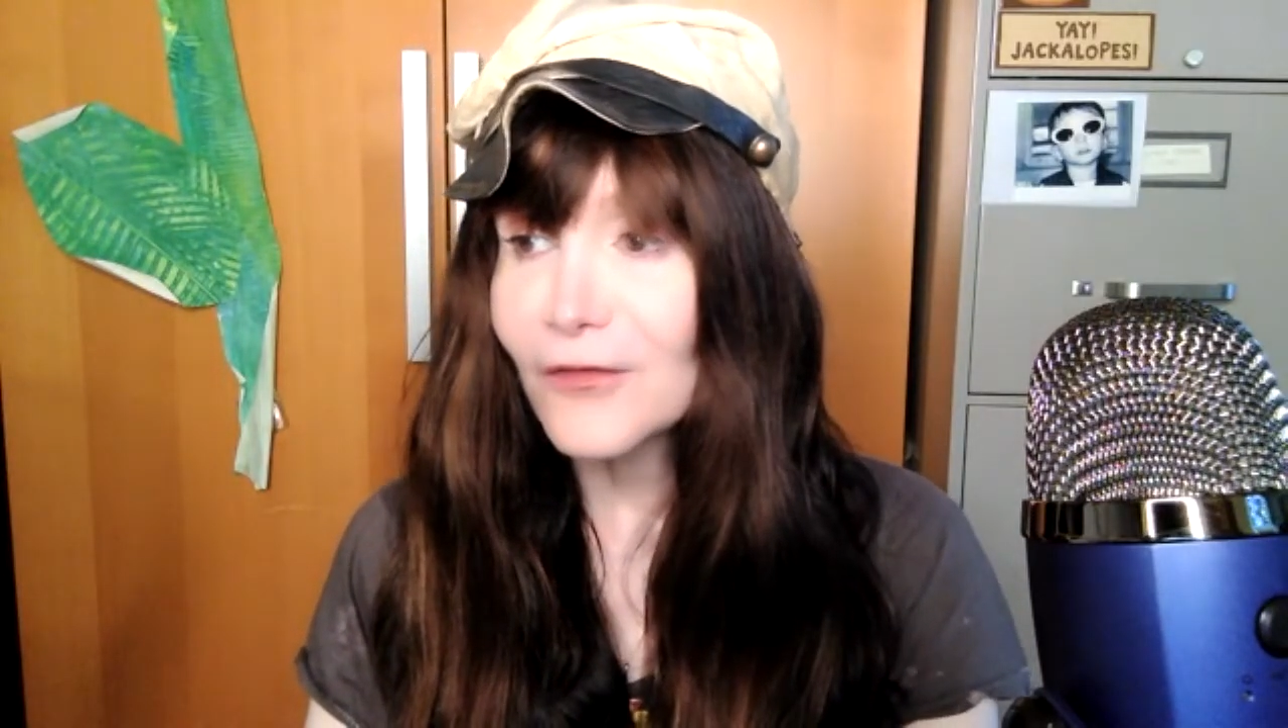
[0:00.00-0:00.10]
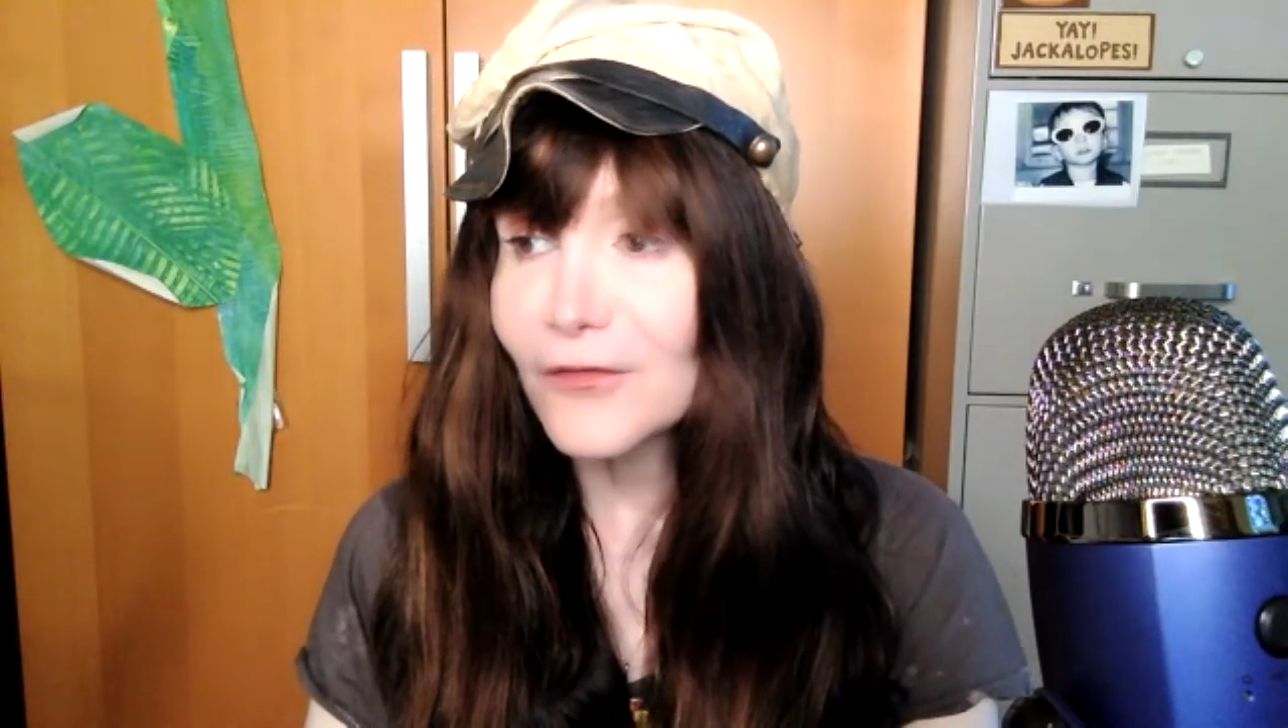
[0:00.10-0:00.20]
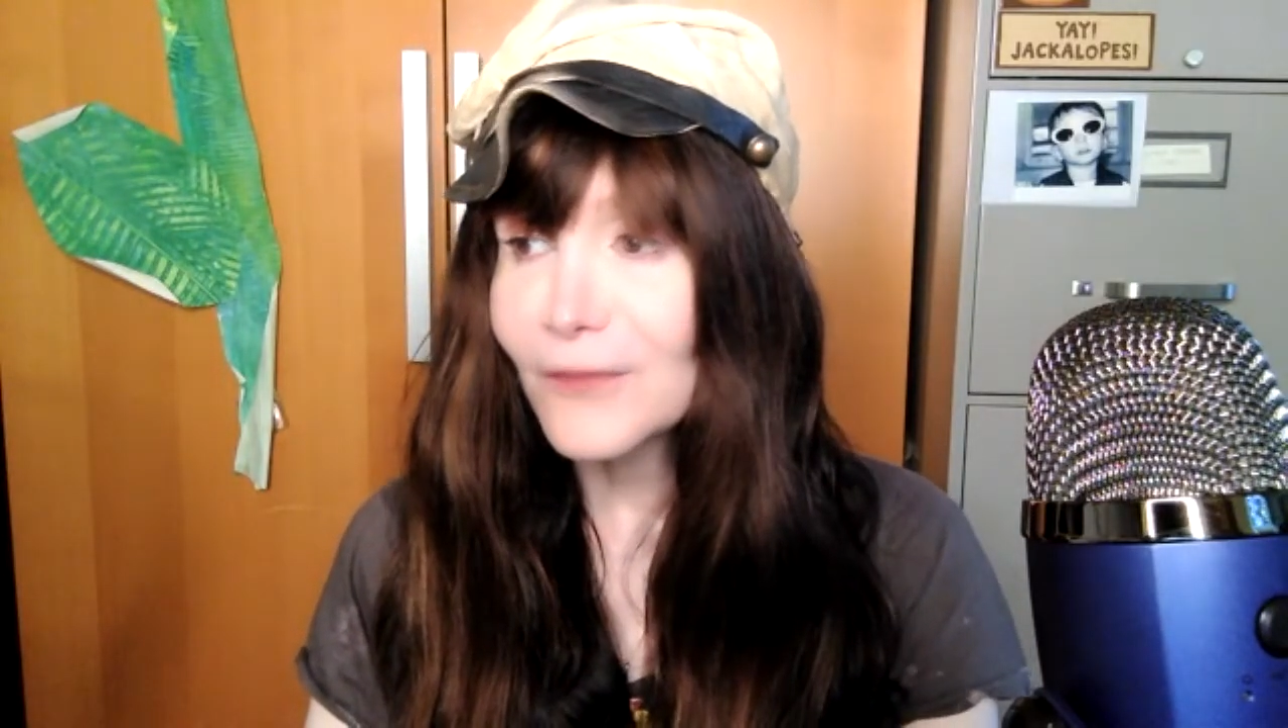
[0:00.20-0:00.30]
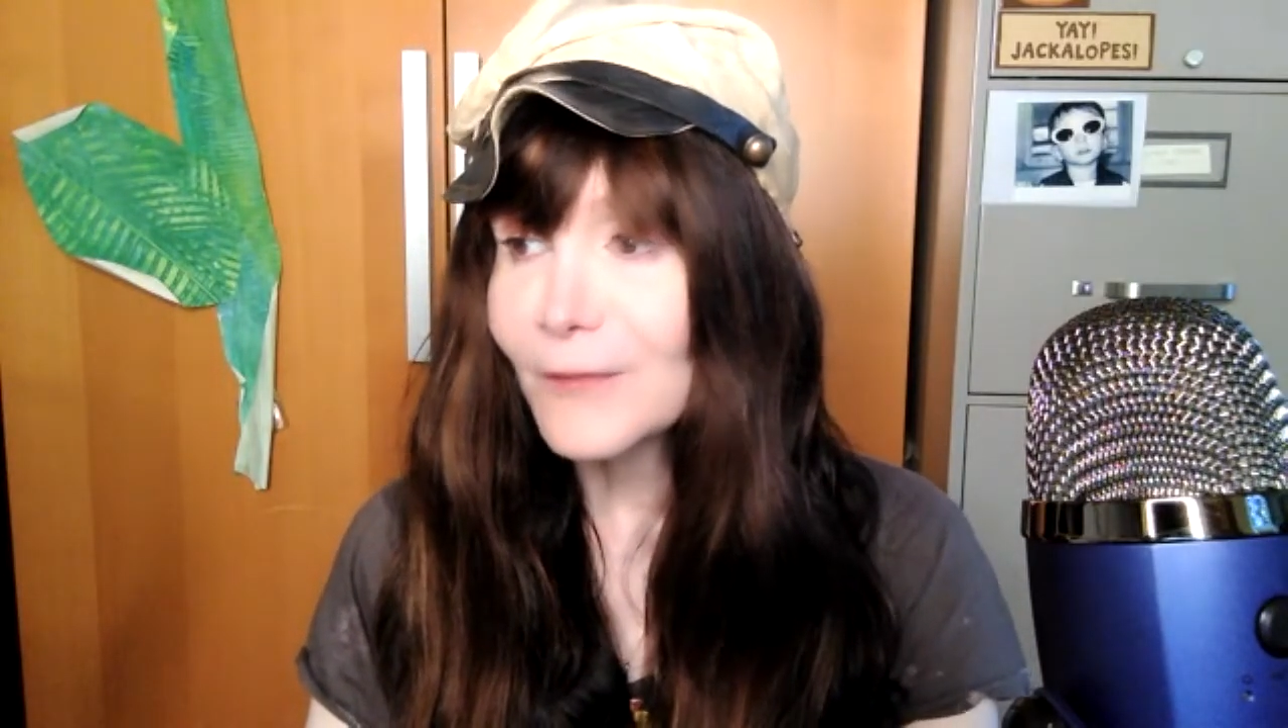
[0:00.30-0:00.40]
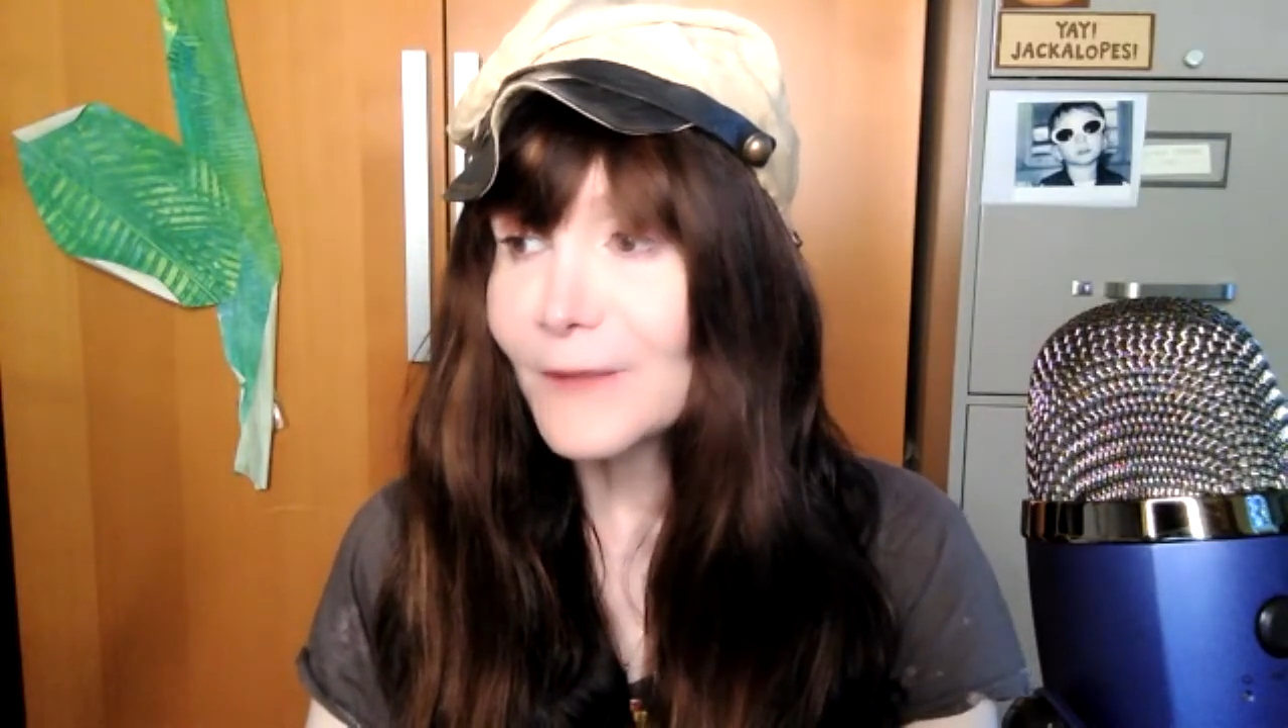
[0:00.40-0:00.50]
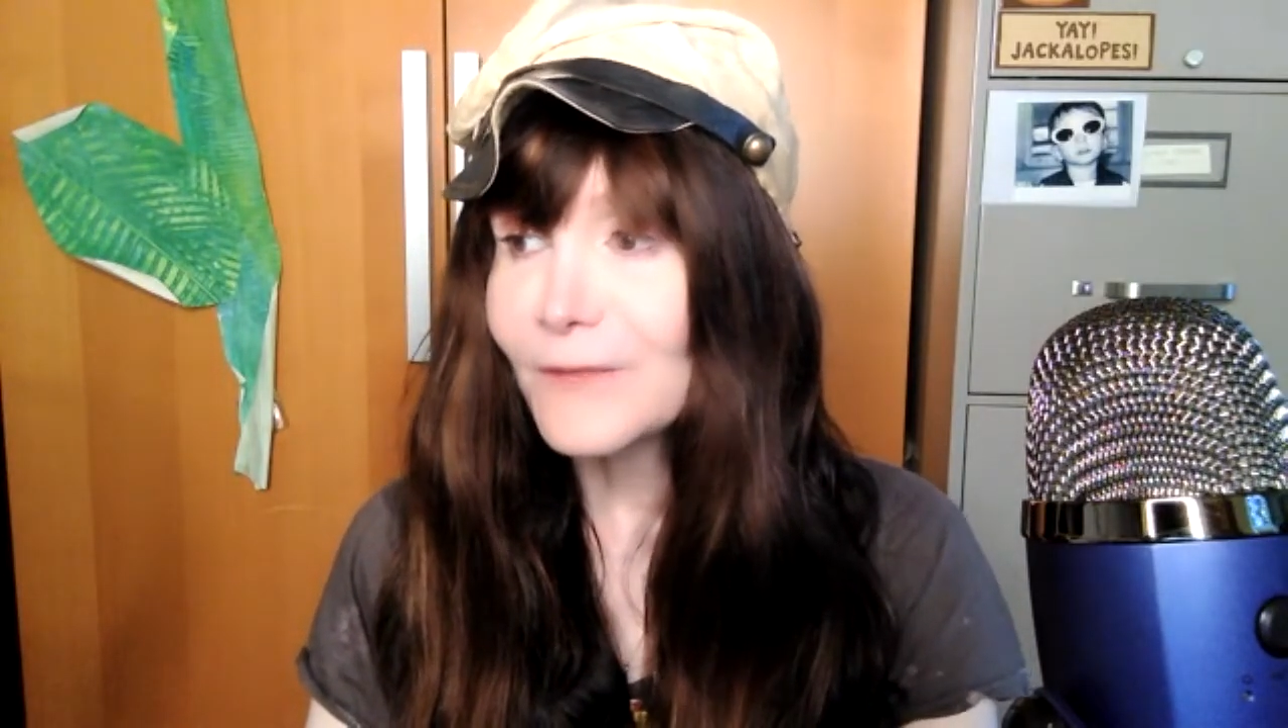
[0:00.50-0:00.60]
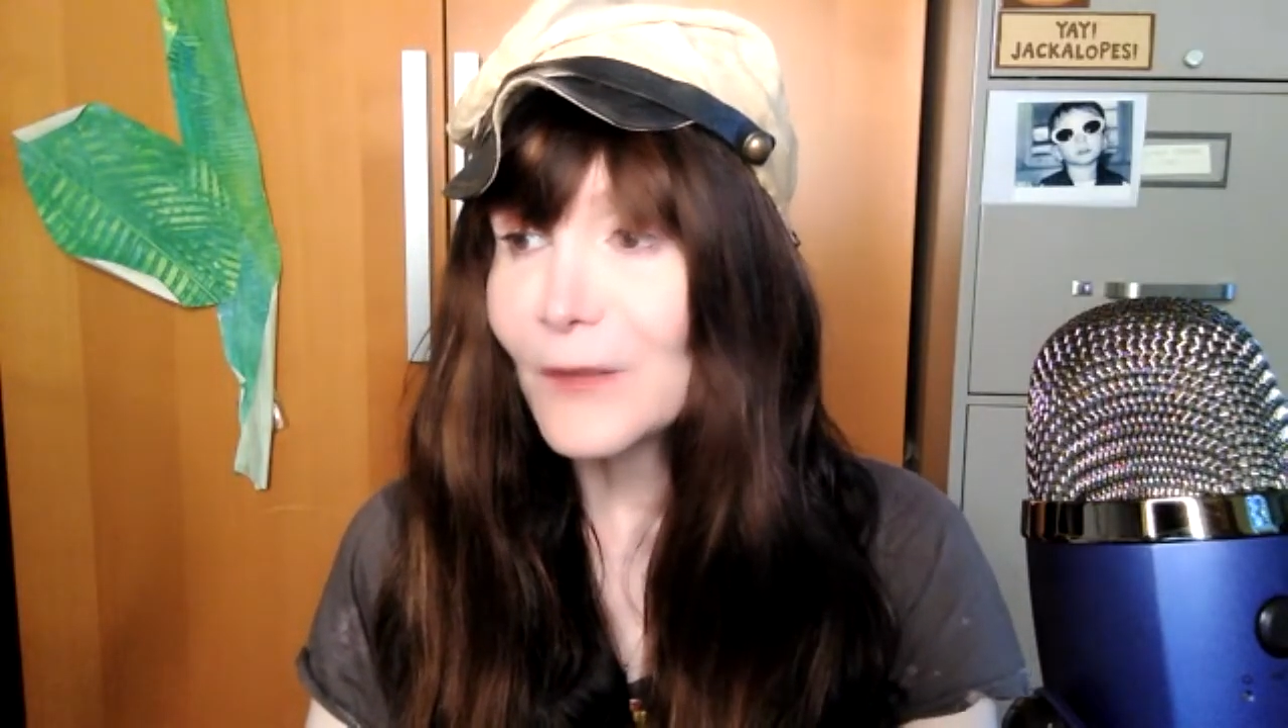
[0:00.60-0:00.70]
sometimes